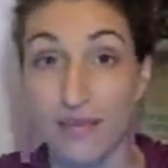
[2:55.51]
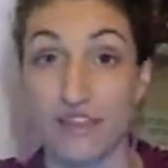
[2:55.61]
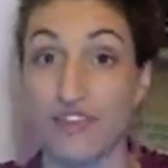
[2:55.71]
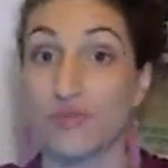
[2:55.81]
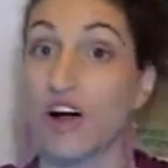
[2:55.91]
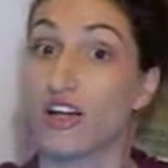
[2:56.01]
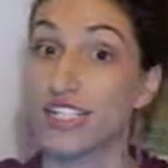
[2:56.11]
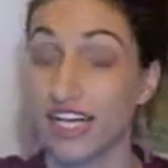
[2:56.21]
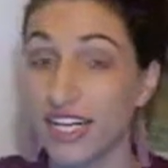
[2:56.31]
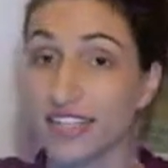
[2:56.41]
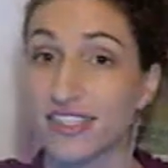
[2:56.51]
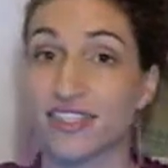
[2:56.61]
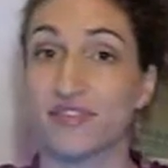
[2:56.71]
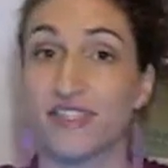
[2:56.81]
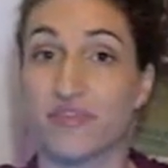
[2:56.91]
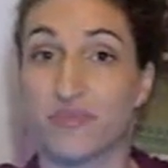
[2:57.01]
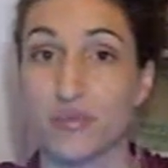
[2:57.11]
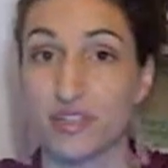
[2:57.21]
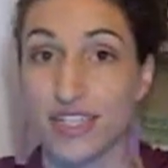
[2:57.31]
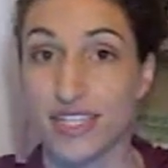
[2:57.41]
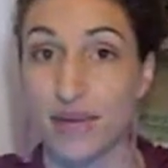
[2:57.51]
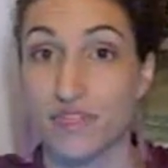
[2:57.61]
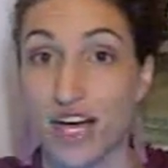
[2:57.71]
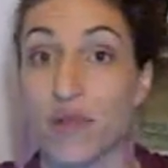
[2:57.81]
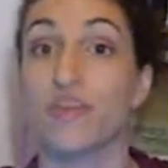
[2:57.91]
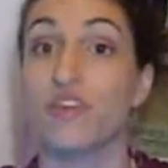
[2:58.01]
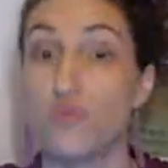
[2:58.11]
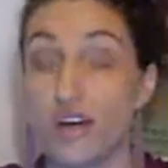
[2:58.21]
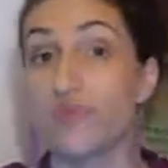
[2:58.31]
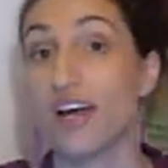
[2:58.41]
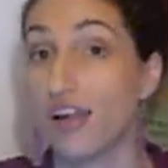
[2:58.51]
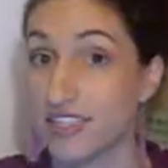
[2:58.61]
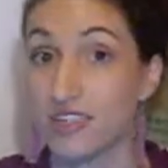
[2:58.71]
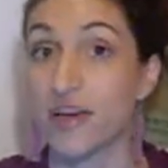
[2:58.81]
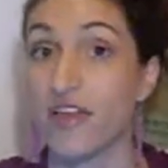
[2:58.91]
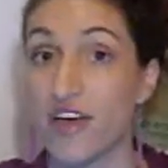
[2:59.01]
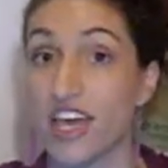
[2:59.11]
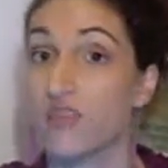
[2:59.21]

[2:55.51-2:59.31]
and if you are dating 6 or 7 people at the same time, you want to be honest about that.